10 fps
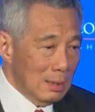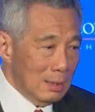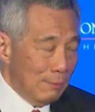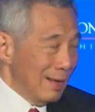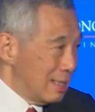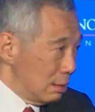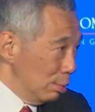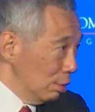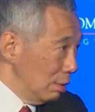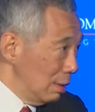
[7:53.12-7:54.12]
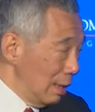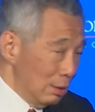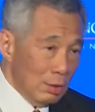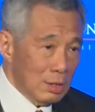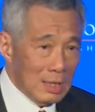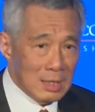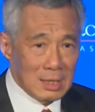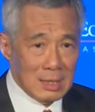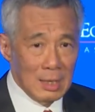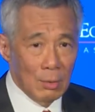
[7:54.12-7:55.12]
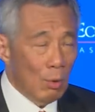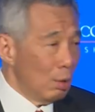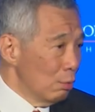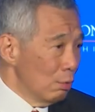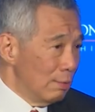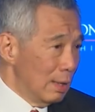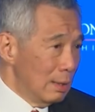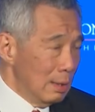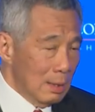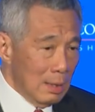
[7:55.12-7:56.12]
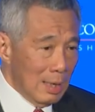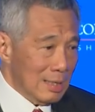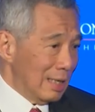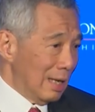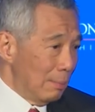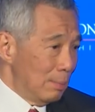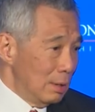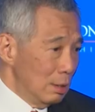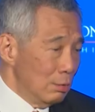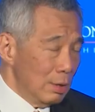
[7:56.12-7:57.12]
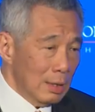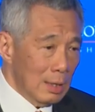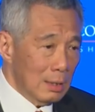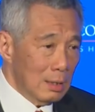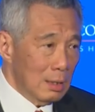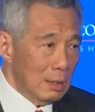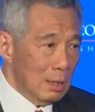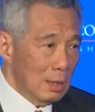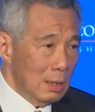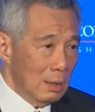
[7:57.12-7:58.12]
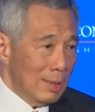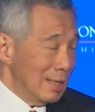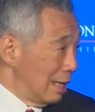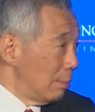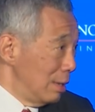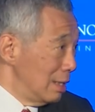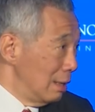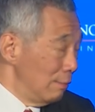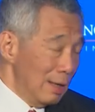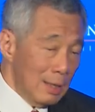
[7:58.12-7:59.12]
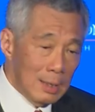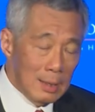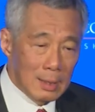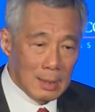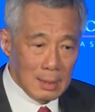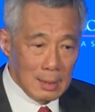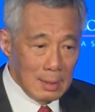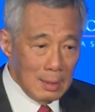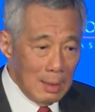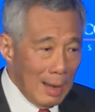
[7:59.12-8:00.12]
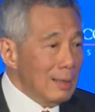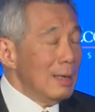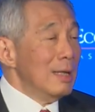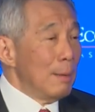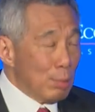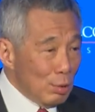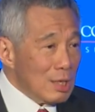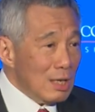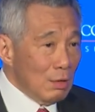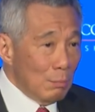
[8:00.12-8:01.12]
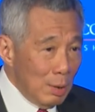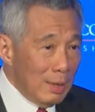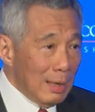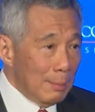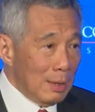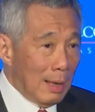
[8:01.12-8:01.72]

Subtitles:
defensible and not just a walkover, as had happened during when the Japanese invaded. And in the process of building up an